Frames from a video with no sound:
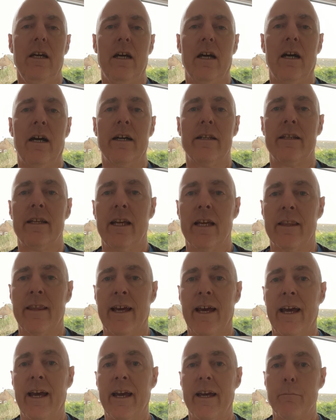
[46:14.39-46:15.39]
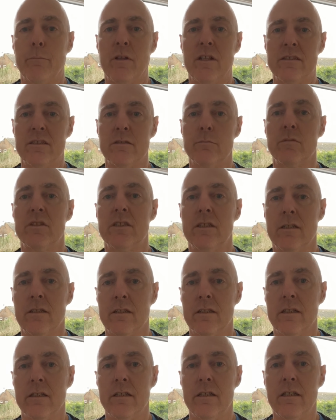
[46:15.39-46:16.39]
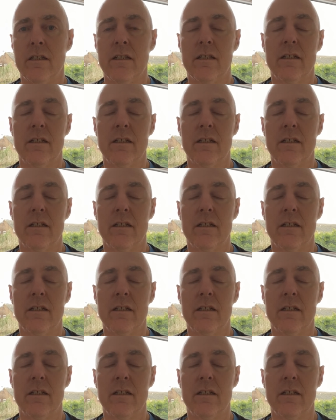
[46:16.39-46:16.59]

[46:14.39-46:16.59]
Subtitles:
I had to get that plus some silicone.